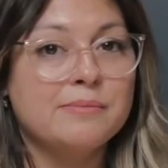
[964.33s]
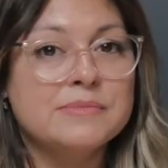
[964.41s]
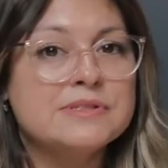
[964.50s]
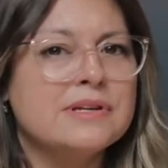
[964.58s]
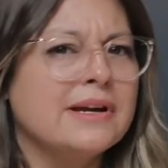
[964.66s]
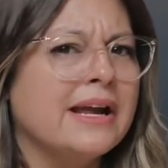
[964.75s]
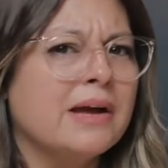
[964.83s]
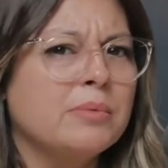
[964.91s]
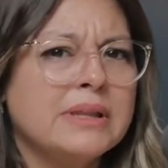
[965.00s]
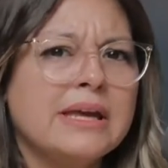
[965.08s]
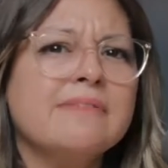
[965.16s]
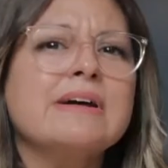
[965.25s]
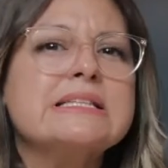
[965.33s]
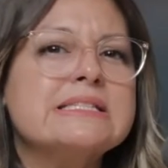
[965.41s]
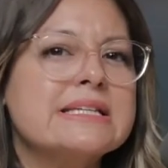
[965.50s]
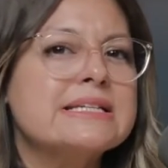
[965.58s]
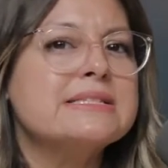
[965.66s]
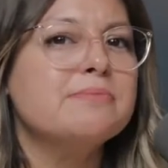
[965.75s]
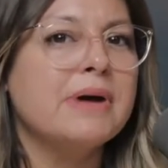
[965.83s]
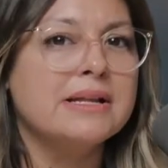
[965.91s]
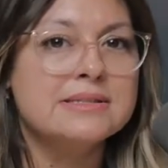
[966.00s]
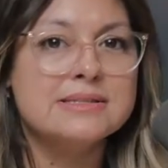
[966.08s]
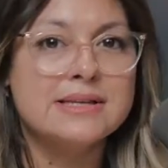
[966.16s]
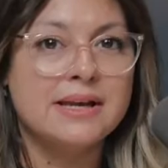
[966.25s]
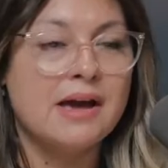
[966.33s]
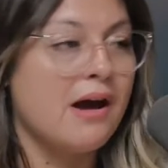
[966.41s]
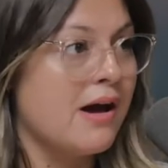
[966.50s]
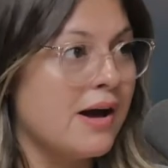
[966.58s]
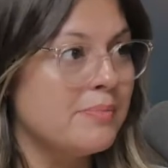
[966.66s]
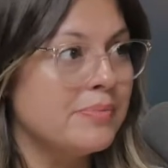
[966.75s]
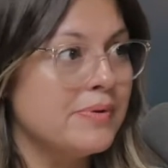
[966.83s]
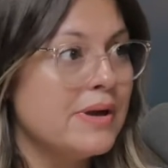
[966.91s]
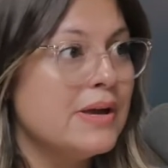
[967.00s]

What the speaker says: starting, I believe, at 6 months and up.